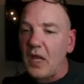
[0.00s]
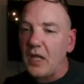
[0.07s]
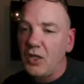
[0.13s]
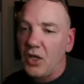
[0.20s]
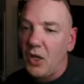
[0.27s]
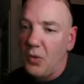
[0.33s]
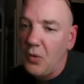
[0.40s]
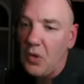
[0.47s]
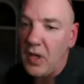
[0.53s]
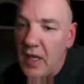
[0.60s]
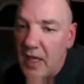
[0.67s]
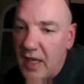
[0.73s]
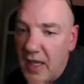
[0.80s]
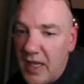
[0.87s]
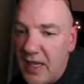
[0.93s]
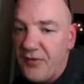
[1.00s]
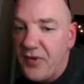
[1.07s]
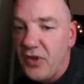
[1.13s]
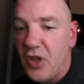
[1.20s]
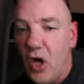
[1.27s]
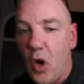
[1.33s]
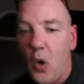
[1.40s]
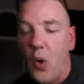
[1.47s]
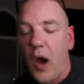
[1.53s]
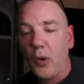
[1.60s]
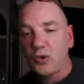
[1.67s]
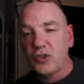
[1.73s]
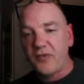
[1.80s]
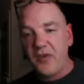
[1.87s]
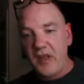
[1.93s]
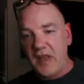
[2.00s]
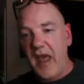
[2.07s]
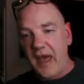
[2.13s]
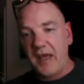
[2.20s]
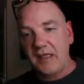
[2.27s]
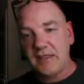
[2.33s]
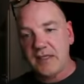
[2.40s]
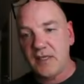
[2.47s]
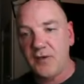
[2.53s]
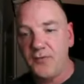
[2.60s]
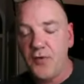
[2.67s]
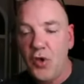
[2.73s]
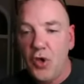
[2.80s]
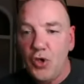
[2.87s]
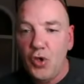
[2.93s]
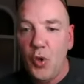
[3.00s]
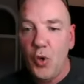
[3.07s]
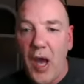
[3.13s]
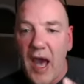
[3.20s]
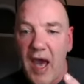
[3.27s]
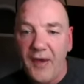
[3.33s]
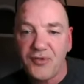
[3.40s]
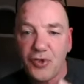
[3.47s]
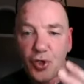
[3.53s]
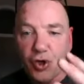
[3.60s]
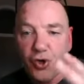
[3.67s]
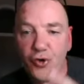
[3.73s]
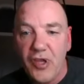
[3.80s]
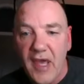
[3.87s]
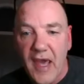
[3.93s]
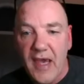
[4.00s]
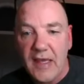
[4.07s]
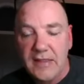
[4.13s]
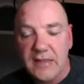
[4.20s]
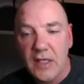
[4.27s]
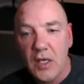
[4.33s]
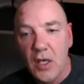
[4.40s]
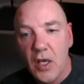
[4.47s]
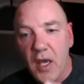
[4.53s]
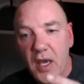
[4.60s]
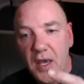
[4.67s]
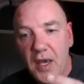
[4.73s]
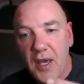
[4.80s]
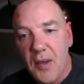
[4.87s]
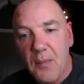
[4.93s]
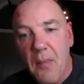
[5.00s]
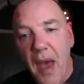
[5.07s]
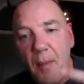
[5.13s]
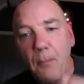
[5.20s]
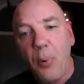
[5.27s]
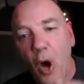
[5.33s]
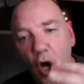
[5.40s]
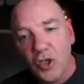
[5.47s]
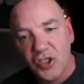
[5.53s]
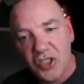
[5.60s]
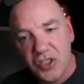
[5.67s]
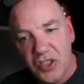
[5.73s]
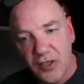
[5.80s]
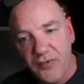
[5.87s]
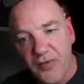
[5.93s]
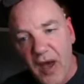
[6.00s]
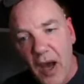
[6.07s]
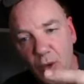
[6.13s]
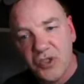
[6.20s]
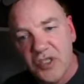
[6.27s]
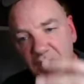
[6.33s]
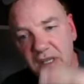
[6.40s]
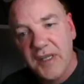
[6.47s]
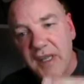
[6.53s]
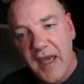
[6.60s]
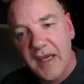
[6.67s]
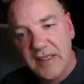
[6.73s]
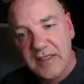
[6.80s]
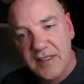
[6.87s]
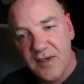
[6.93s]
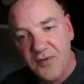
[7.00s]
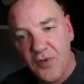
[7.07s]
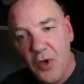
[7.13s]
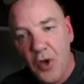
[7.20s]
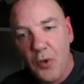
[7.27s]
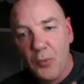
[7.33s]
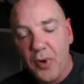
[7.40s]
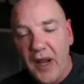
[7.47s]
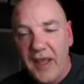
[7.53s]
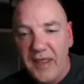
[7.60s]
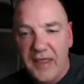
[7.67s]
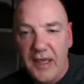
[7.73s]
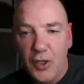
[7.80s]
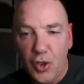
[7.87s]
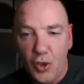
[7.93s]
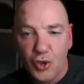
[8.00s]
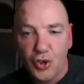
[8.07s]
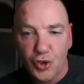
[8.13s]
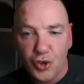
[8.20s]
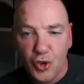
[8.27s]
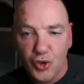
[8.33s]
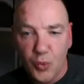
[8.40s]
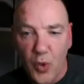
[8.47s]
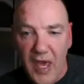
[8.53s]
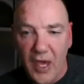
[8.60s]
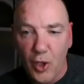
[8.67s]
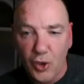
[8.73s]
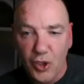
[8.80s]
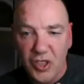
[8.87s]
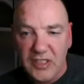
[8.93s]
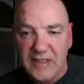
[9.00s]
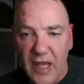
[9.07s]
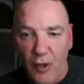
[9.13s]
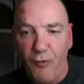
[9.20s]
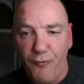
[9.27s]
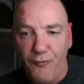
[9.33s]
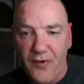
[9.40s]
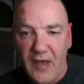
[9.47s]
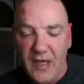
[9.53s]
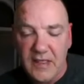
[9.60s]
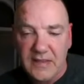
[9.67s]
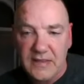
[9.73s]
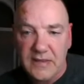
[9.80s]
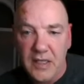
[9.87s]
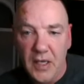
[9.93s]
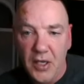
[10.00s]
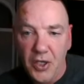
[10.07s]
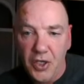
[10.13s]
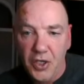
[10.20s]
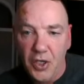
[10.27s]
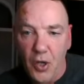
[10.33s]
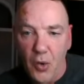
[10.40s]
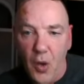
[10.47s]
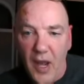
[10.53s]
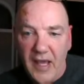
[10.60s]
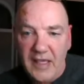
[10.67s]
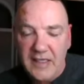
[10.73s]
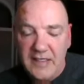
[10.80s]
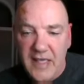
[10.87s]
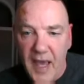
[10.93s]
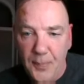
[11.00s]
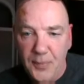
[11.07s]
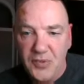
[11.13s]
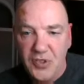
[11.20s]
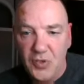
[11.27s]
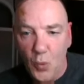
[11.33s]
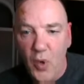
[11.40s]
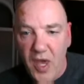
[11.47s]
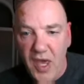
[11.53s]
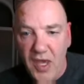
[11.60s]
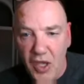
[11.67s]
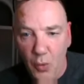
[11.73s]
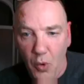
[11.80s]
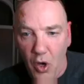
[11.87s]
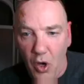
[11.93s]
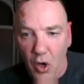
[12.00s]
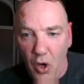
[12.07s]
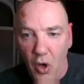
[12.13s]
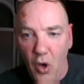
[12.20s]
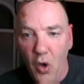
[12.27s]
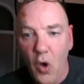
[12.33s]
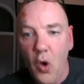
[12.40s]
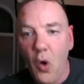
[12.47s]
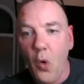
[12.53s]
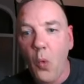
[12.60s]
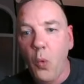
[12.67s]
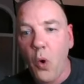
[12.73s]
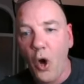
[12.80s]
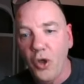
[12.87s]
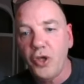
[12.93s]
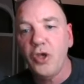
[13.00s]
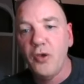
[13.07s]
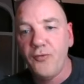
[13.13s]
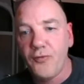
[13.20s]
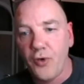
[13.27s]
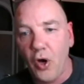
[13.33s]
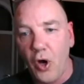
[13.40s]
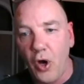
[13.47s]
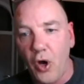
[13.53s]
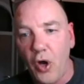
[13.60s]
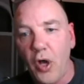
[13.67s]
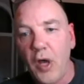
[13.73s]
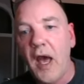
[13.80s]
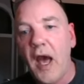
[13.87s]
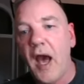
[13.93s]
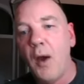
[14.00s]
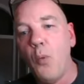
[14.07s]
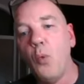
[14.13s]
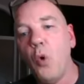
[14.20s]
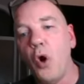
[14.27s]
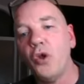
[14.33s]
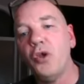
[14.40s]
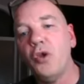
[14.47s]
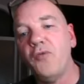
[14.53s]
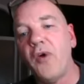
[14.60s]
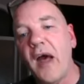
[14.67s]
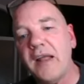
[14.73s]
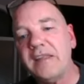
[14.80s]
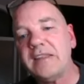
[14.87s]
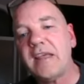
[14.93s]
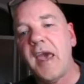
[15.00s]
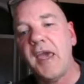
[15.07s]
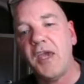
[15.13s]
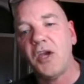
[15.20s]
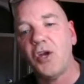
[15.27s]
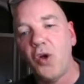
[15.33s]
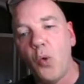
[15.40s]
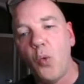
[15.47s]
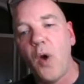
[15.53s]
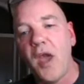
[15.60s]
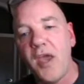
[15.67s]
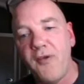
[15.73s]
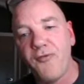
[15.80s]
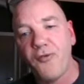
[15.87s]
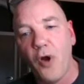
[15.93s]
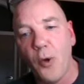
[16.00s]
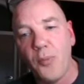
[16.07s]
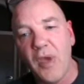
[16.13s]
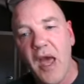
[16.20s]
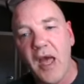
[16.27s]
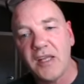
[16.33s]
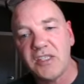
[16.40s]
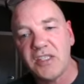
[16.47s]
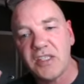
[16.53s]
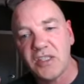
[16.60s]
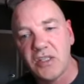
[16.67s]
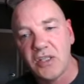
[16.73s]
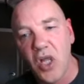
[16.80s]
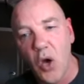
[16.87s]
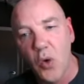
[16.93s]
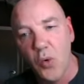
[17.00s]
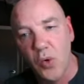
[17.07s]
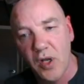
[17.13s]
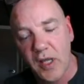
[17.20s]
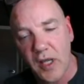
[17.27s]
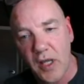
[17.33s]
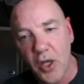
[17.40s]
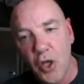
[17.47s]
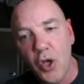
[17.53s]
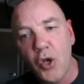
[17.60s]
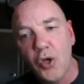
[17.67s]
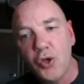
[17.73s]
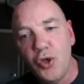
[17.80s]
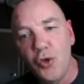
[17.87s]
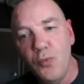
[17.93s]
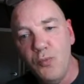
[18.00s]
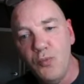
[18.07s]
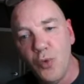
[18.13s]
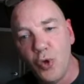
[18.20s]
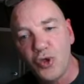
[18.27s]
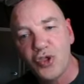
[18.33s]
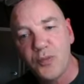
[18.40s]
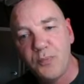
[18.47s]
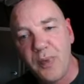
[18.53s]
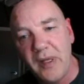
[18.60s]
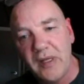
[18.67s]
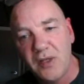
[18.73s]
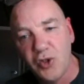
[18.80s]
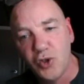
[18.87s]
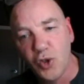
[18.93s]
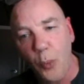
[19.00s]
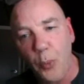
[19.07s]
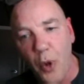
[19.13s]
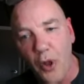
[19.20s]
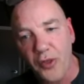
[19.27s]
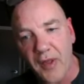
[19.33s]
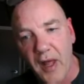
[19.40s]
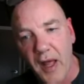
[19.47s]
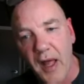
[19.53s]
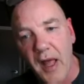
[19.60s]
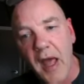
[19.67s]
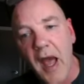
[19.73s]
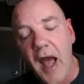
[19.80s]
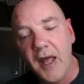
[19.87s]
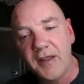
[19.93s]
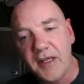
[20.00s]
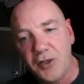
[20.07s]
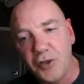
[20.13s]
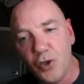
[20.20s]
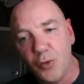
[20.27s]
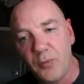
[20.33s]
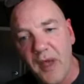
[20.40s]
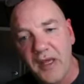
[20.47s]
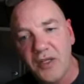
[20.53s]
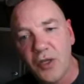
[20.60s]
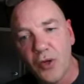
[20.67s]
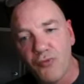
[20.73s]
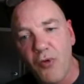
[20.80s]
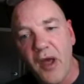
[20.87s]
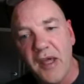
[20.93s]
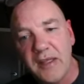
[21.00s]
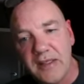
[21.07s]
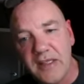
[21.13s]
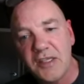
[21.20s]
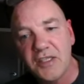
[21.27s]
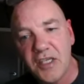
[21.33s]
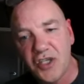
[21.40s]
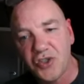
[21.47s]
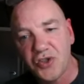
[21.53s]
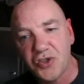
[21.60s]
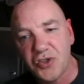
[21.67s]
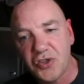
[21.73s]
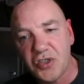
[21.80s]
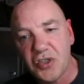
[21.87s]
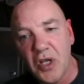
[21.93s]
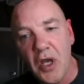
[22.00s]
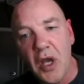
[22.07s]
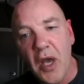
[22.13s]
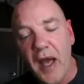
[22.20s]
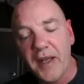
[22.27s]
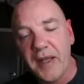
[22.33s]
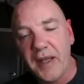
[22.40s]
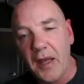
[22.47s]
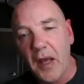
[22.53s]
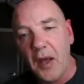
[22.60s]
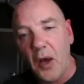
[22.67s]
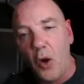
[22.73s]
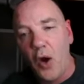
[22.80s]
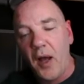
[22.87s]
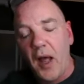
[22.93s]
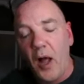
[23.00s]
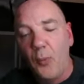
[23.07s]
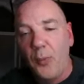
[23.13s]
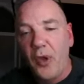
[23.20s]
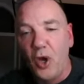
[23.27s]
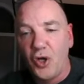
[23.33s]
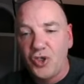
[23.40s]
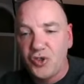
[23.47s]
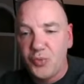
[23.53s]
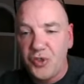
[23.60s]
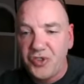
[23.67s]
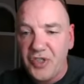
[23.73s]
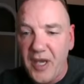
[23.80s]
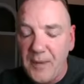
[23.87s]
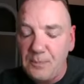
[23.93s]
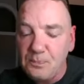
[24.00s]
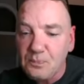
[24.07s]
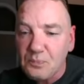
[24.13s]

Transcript: you know, even though out of a negative, you have to create a positive out of the negative. But I think you should just work on yourself first, you know, accept where you are, what you've got, and what you've had taken away from you. And slowly, you must build up on that, and then you'll make the right decisions. And I'll be honest with you,